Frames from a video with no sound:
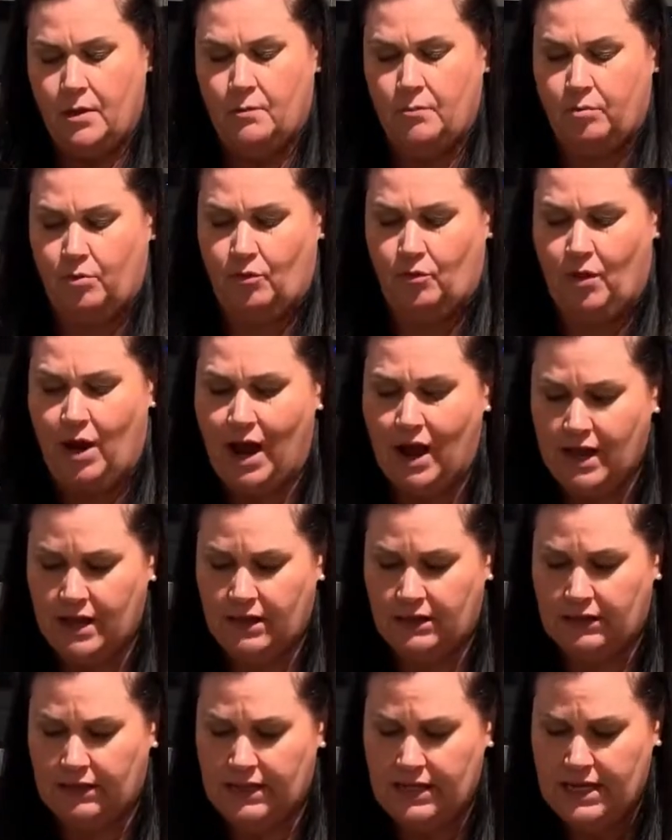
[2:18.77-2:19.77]

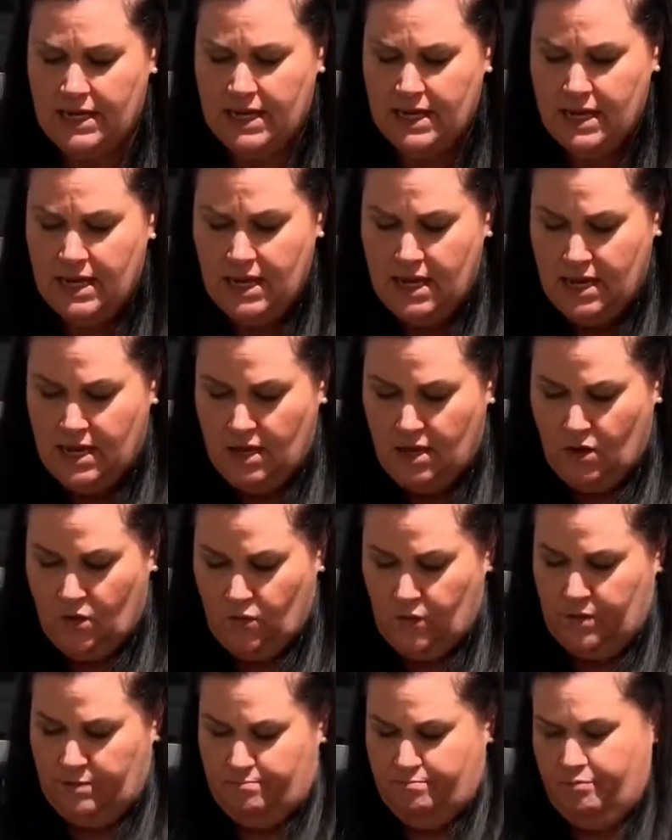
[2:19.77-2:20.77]
broccoli
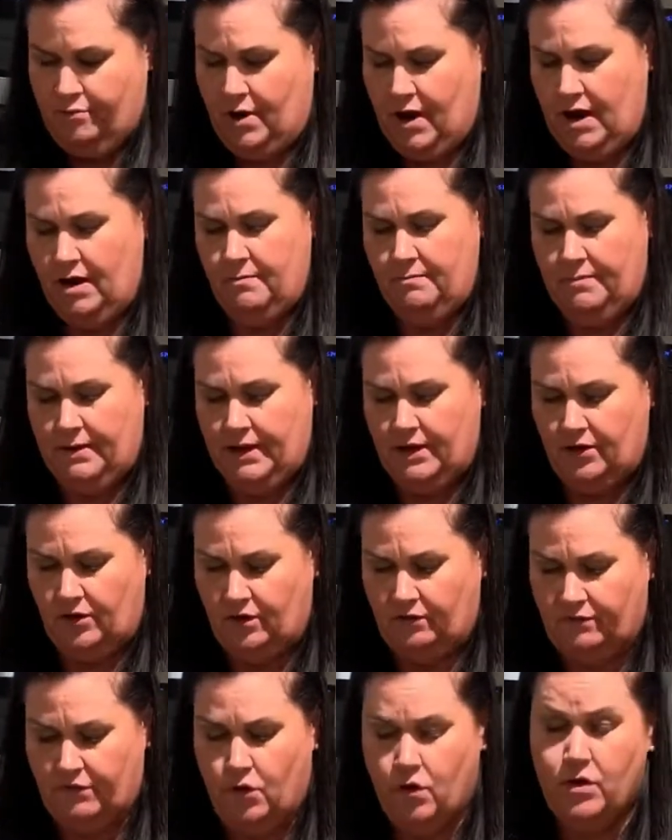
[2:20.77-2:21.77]
with brown butter.
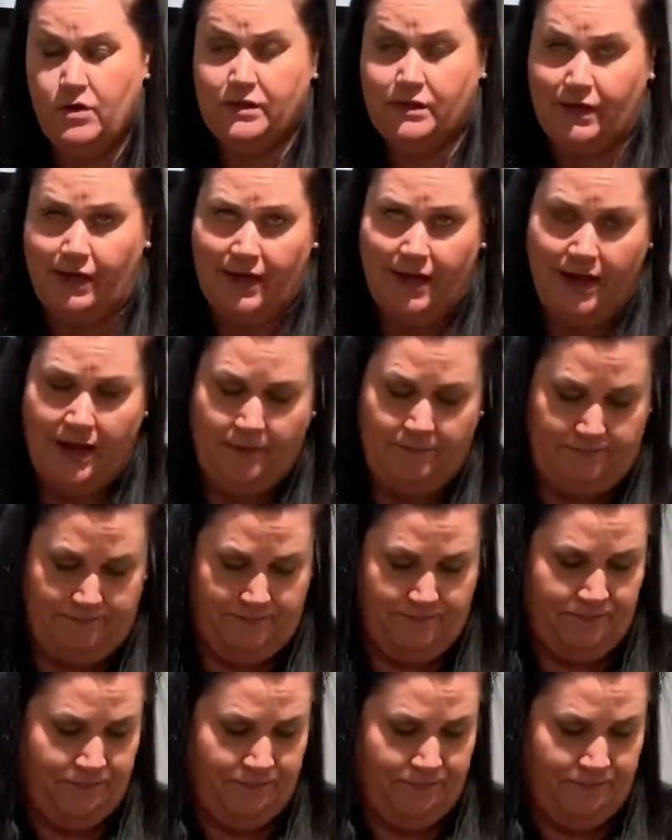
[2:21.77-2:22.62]
Of course I am.